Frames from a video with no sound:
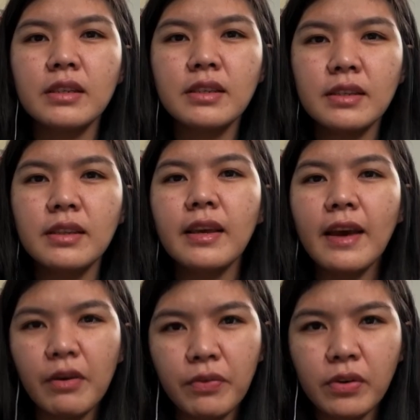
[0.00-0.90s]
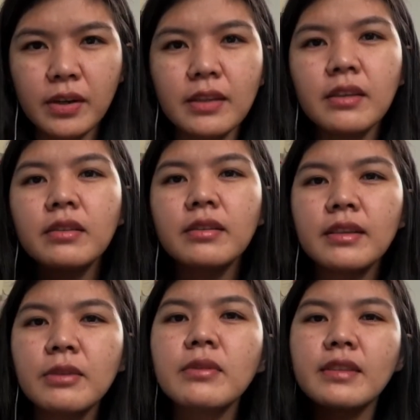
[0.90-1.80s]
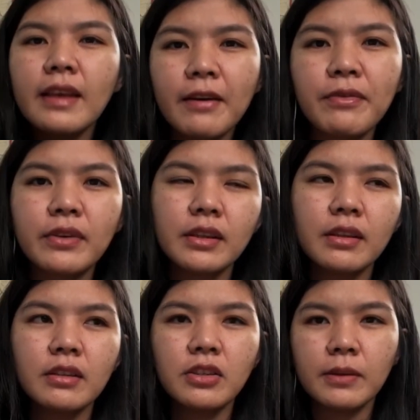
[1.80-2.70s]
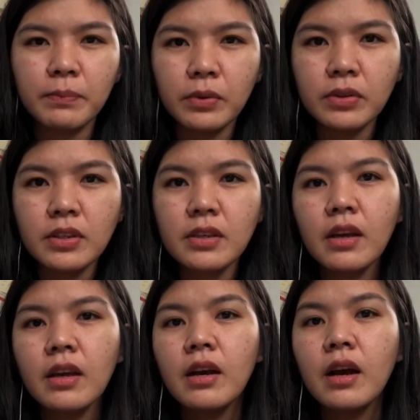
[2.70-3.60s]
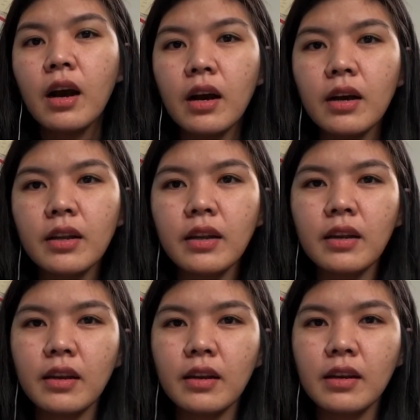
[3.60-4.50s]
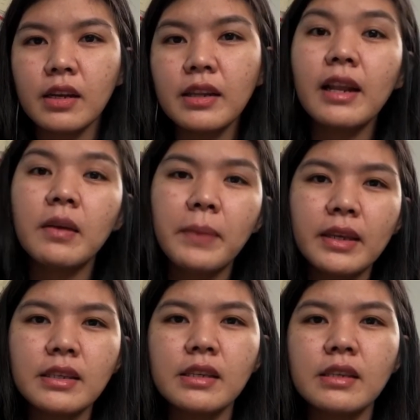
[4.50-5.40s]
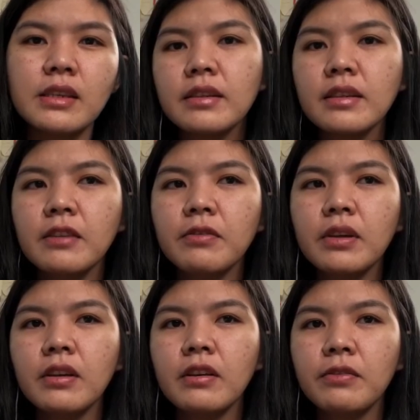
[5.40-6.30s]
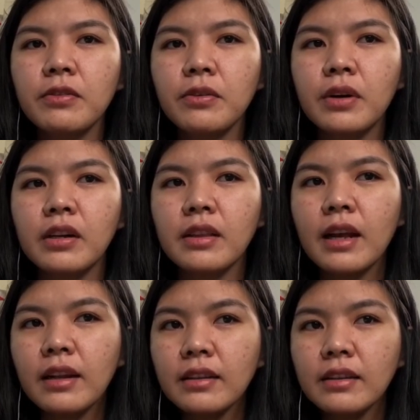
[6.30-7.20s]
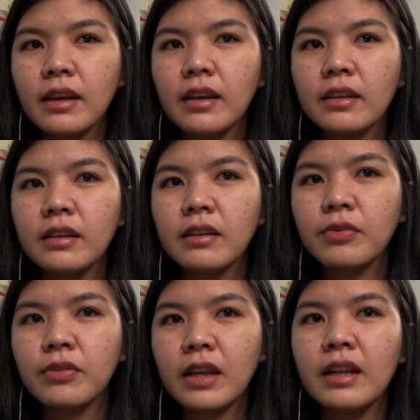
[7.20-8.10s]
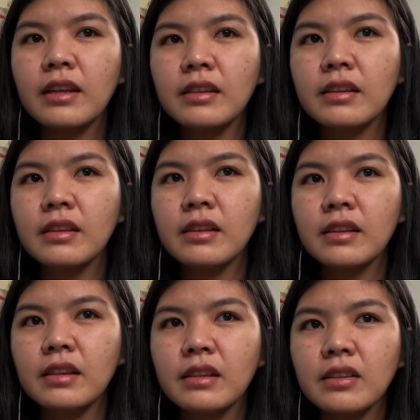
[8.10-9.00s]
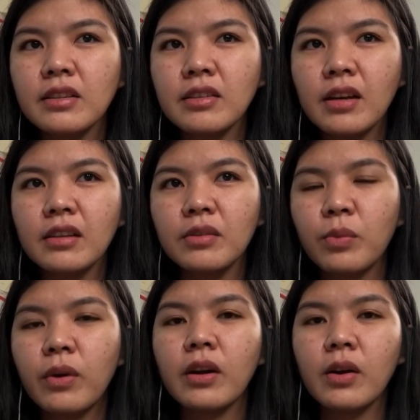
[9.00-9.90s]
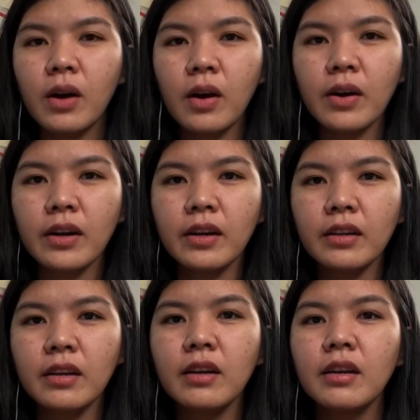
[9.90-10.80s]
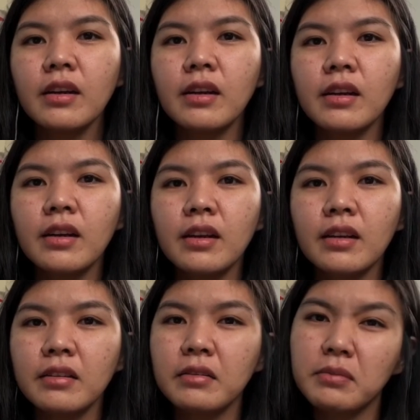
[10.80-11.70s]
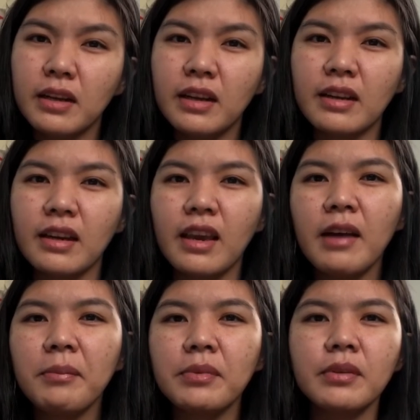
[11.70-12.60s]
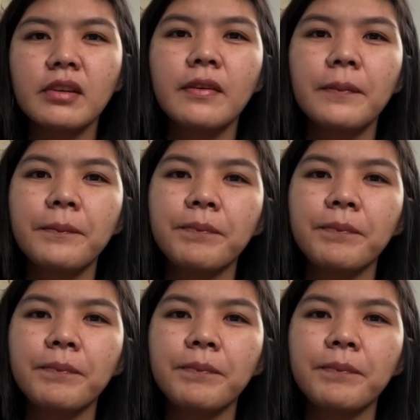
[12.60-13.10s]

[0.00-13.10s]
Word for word: It's the effort, the continuous effort that she puts on a daily basis. Because even if you are talented, if talent does not work hard, wala ra gihapon.